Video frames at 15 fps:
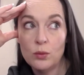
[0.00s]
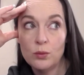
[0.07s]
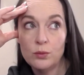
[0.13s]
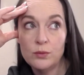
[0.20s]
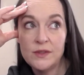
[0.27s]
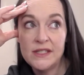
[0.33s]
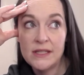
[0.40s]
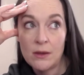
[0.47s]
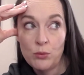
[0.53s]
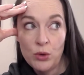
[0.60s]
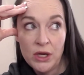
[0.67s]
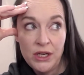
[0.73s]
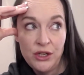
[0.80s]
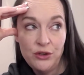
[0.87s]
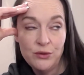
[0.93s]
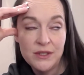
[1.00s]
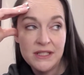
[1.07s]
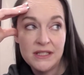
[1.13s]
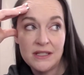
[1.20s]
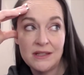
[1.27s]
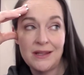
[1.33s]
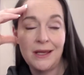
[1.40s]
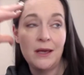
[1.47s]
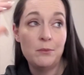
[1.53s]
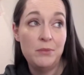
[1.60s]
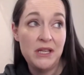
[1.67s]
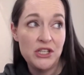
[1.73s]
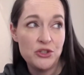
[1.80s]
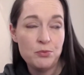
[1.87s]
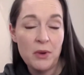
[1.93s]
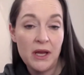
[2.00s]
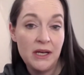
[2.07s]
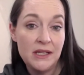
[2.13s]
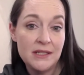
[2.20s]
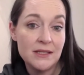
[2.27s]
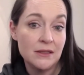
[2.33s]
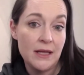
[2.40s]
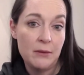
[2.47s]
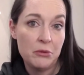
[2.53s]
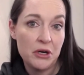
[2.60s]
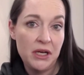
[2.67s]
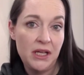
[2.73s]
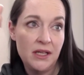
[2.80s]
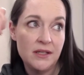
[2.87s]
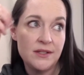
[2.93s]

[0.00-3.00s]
someone who is like a Beachbody celebrity,